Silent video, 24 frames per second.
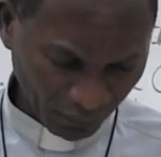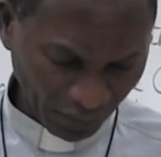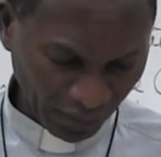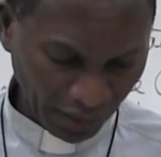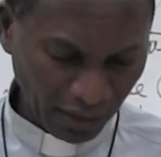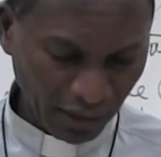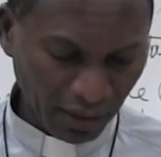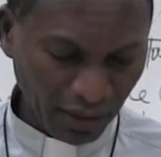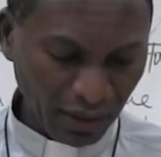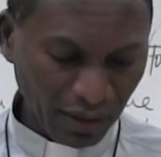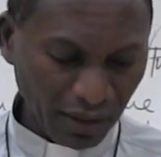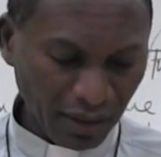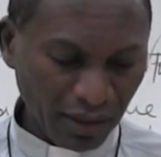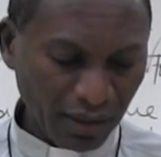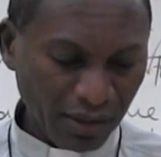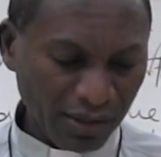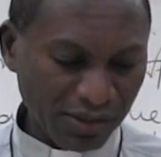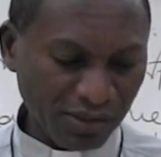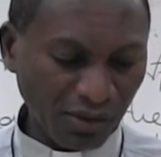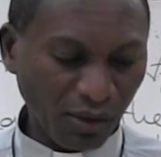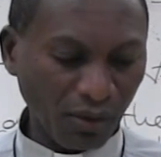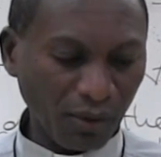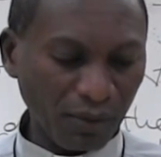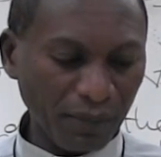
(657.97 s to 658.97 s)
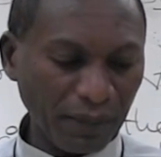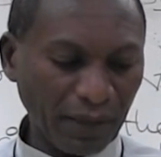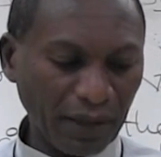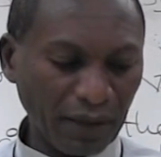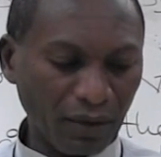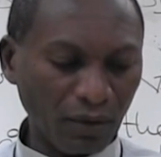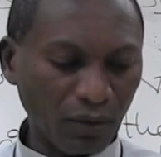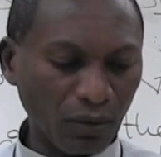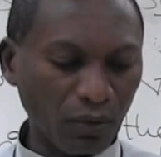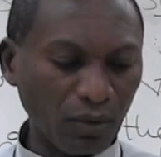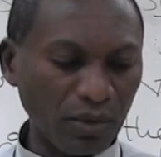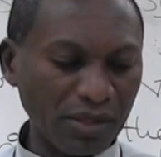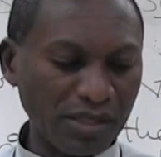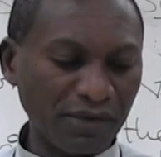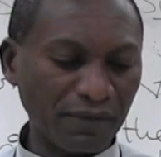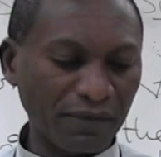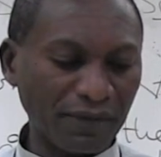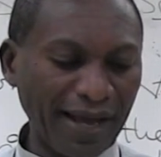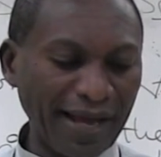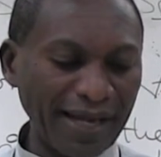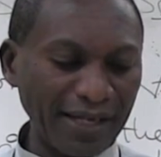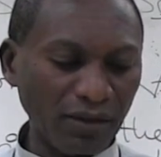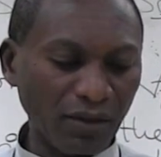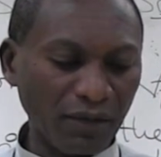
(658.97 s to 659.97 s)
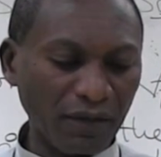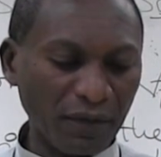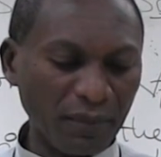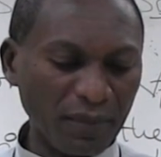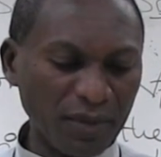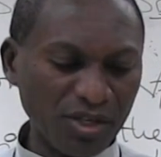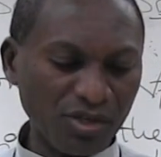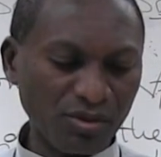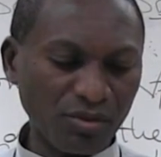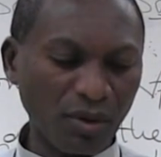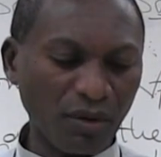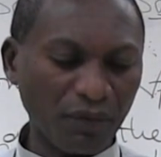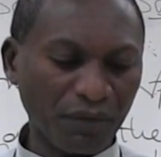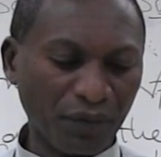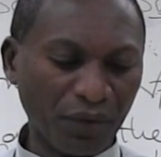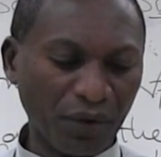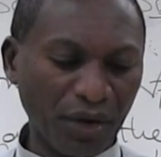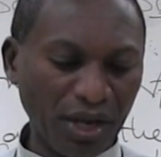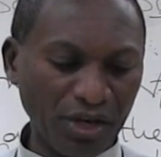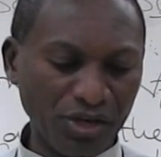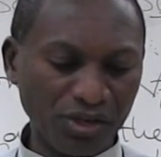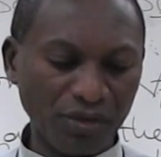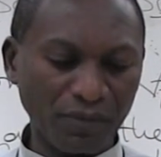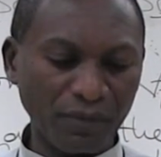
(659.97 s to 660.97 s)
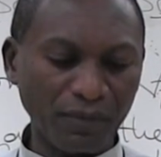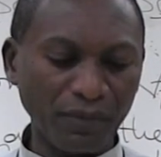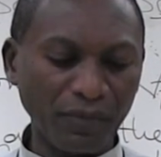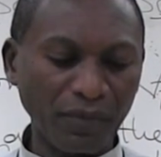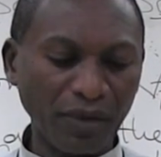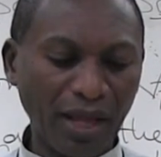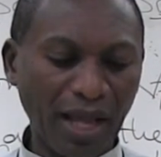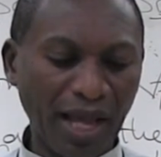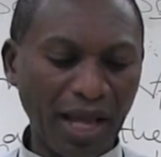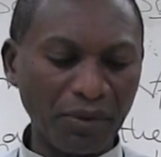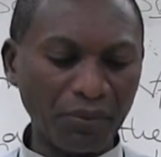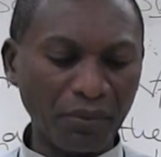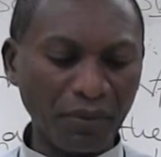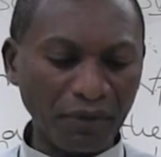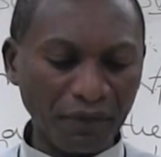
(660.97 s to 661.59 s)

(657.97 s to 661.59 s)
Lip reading: Okay? So, conclusive light on the mystery of creation and